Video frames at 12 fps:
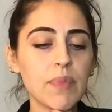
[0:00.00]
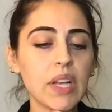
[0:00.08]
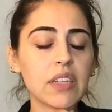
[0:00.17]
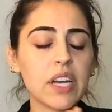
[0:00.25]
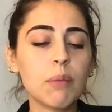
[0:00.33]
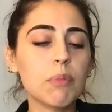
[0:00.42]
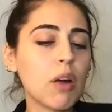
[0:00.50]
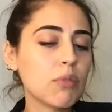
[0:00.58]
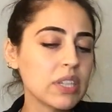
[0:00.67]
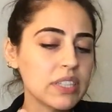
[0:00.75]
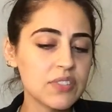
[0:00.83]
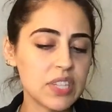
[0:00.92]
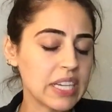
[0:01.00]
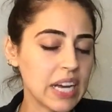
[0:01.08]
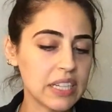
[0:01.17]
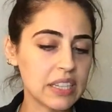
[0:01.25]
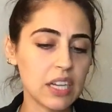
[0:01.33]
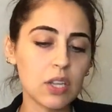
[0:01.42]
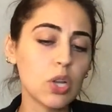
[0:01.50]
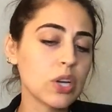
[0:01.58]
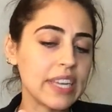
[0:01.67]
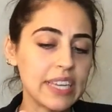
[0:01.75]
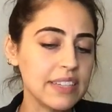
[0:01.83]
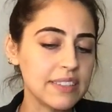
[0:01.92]
Like I'm not really seeing anything look
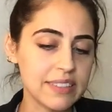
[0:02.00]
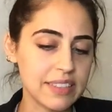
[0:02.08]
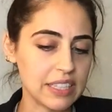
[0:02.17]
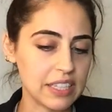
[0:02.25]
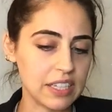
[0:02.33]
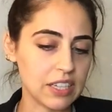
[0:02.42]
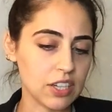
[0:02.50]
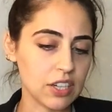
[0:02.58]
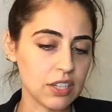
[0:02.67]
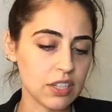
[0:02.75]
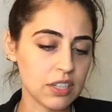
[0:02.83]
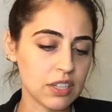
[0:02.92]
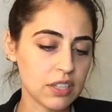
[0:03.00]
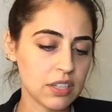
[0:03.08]
easy here